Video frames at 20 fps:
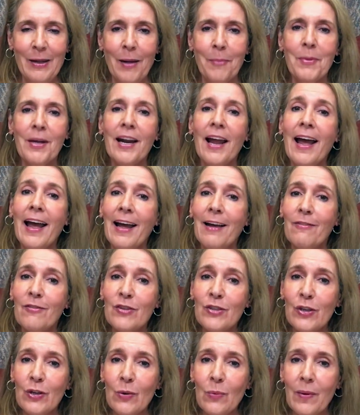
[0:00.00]
I'm gonna have
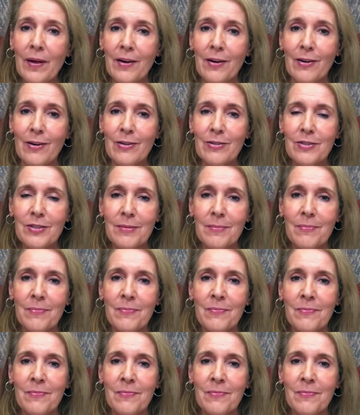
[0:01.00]
two winners.